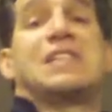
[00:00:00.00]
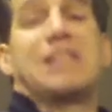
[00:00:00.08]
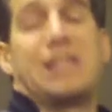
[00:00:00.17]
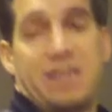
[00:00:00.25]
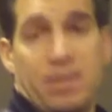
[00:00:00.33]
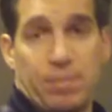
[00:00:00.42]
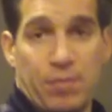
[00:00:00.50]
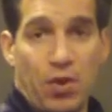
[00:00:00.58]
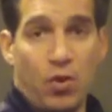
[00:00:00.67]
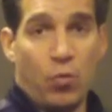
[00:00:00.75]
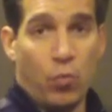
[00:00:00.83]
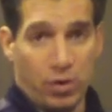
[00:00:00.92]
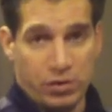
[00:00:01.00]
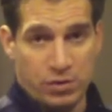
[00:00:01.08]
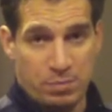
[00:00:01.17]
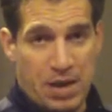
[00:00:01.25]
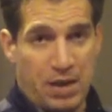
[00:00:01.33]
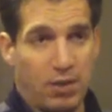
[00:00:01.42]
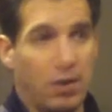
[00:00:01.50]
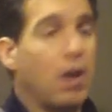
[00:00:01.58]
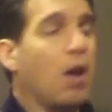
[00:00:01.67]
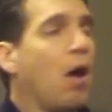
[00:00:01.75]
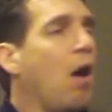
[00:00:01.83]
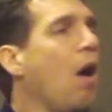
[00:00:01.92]
system works better.
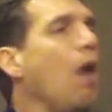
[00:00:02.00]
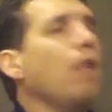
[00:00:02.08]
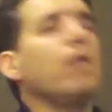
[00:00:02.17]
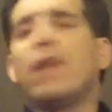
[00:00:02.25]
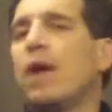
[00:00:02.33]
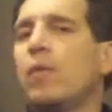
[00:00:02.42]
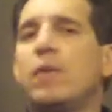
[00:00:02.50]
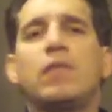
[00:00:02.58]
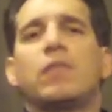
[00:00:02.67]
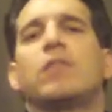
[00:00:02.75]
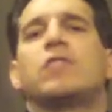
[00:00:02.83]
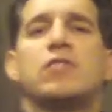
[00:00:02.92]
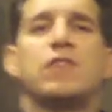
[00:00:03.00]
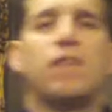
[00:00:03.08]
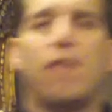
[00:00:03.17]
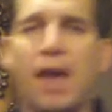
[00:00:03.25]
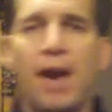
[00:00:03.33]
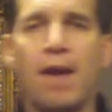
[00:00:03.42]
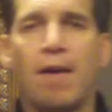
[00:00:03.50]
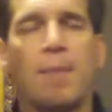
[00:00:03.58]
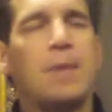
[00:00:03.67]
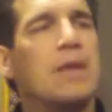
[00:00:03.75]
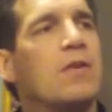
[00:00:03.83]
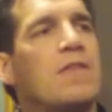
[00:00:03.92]
All of that research is there.
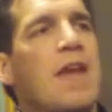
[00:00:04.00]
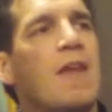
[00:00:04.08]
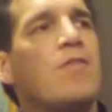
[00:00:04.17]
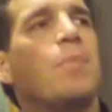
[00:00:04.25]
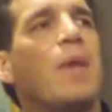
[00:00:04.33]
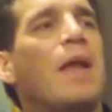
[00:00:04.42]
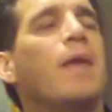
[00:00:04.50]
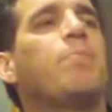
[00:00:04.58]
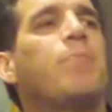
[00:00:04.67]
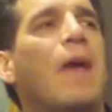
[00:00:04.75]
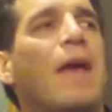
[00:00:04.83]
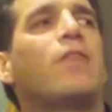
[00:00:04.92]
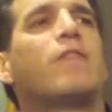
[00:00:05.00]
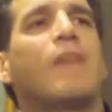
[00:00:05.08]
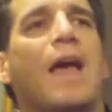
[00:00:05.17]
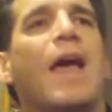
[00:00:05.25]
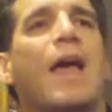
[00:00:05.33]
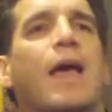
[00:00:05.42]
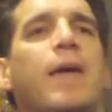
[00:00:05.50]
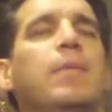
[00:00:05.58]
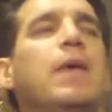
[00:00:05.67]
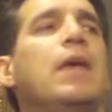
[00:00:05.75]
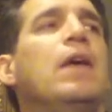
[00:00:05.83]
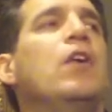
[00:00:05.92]
I mean, there's never been a better
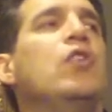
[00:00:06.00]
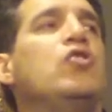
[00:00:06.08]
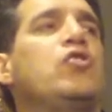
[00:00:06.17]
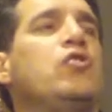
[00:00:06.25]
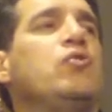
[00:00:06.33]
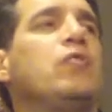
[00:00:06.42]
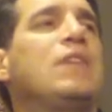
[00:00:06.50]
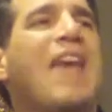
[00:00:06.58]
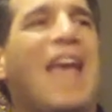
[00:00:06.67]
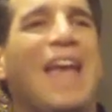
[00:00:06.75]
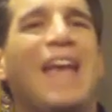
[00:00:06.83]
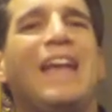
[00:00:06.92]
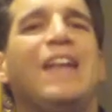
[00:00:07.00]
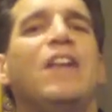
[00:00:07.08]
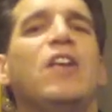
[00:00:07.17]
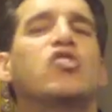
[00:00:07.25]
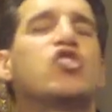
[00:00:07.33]
time to gain